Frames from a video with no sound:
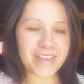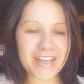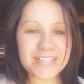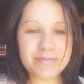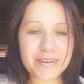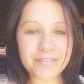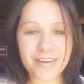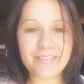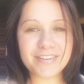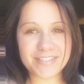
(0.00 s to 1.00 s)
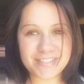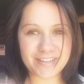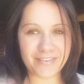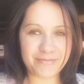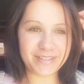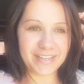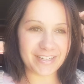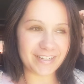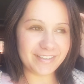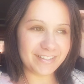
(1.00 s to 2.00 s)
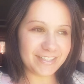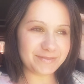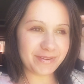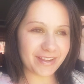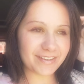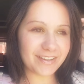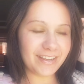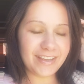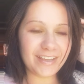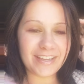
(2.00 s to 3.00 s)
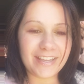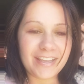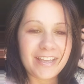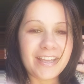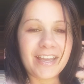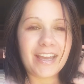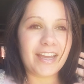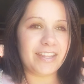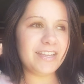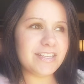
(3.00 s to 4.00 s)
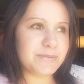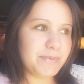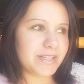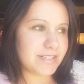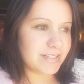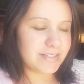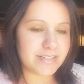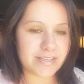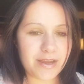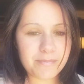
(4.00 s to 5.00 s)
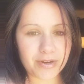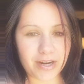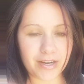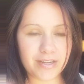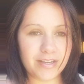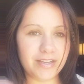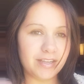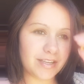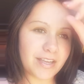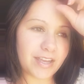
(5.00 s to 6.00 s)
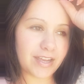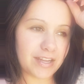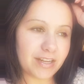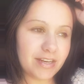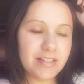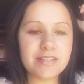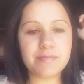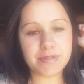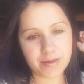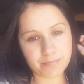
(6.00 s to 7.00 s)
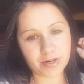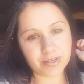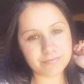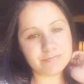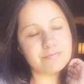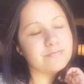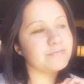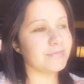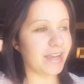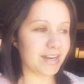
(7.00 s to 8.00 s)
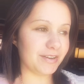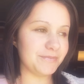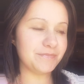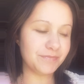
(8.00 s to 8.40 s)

It's been forever since I've updated. I think it's been since December, and it is September. I know.